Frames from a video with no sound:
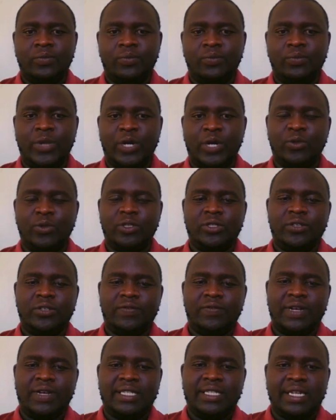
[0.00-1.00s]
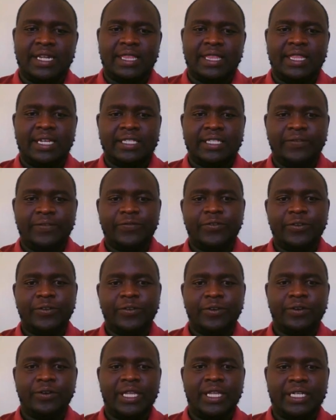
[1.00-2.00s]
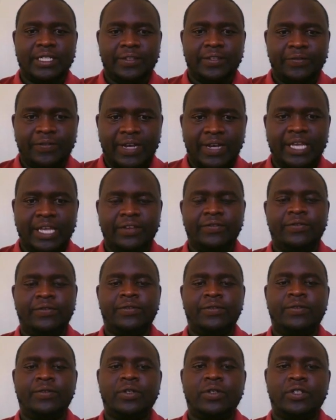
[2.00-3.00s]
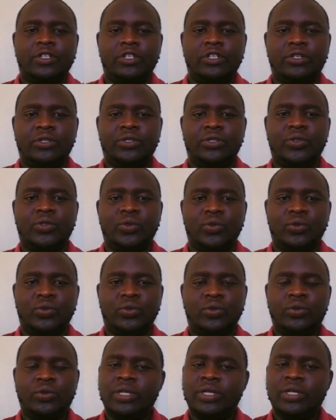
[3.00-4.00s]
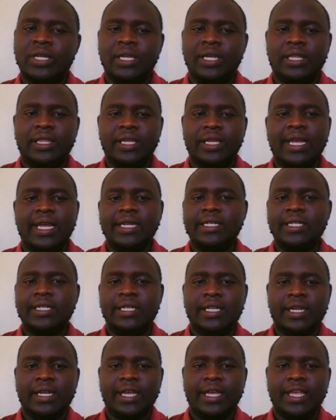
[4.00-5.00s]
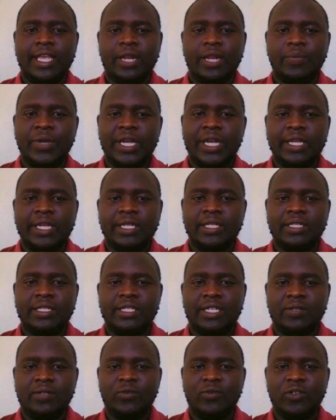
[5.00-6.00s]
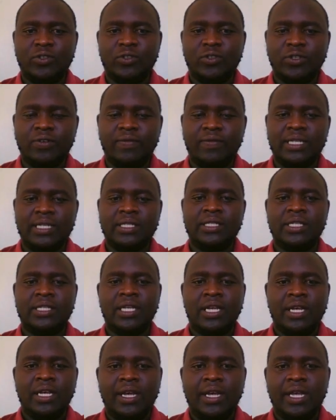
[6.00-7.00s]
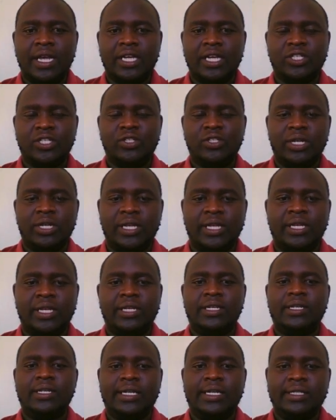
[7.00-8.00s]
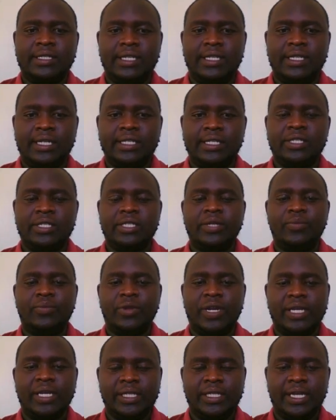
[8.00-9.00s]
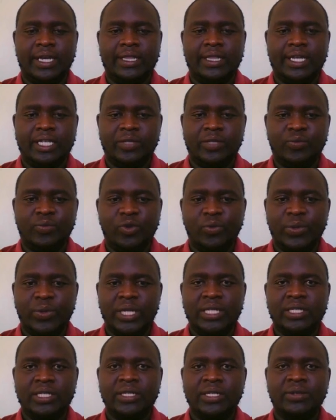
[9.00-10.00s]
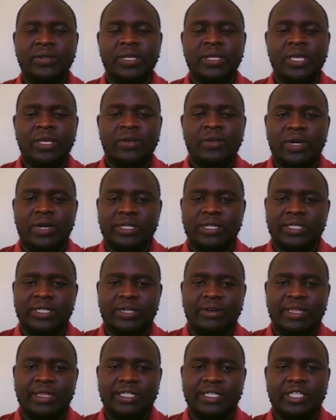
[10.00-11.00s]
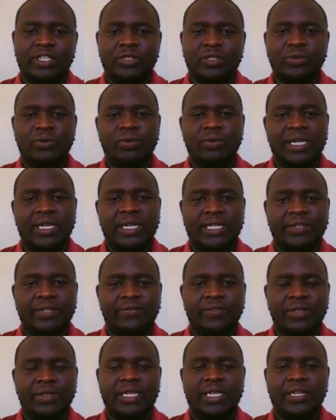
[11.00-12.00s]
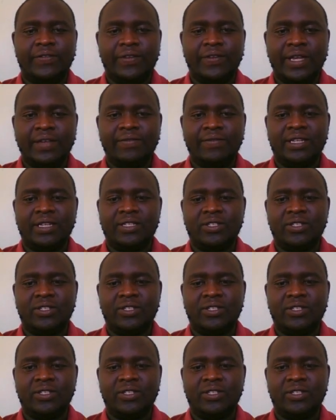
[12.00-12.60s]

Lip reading: But most of us are at 34, 35 due to the reality in the Kenyan market is that most of us actually start stabilizing at that moment at our 32, 34, 35.